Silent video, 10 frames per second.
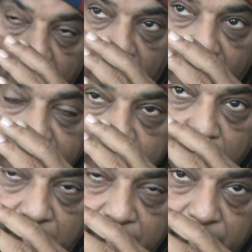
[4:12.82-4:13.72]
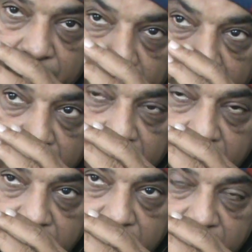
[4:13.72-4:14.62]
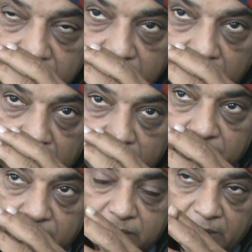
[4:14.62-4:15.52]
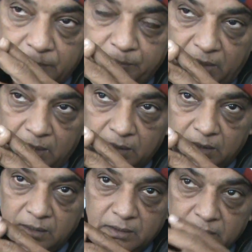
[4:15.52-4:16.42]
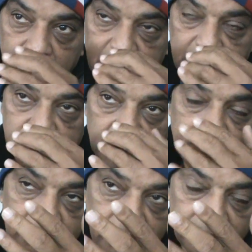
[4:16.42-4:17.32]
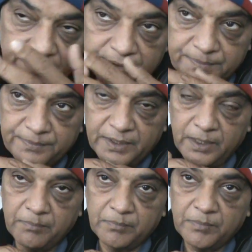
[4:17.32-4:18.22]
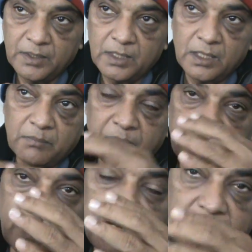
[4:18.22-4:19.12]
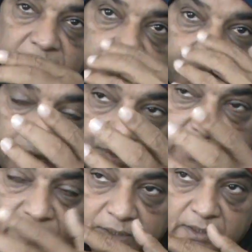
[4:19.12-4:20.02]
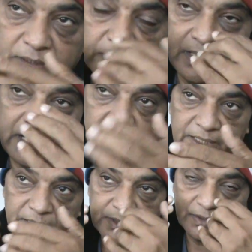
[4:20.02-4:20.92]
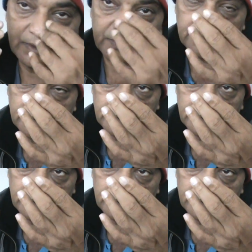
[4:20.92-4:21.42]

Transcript: I told you, you know, this Saint Paul, this is sent him. But the guy is a politician. The guy is, you know,